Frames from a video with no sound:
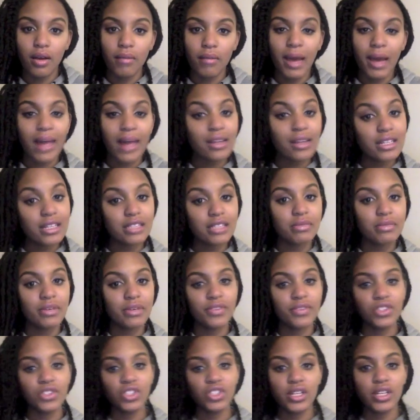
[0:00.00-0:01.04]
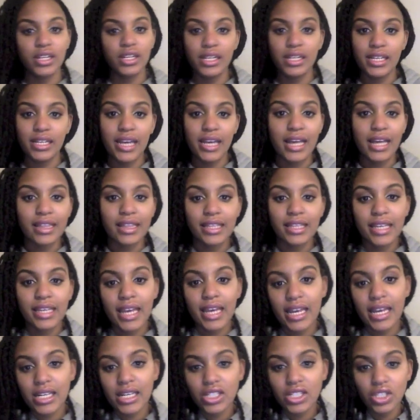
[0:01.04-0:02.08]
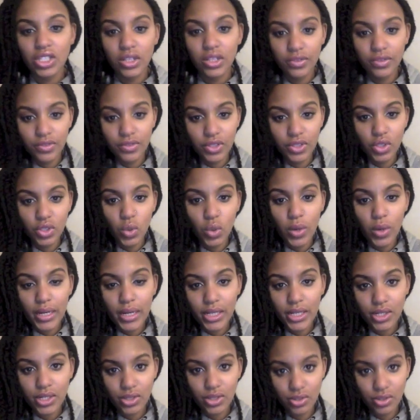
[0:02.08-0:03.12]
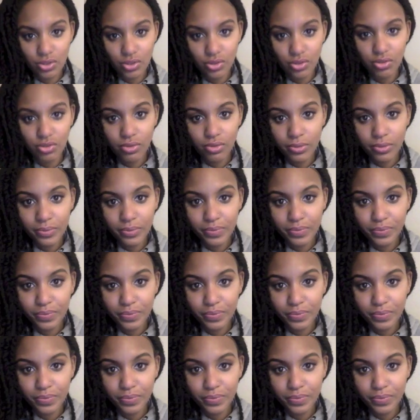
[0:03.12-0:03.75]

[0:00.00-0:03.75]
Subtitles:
I lost my virginity at the age of 22.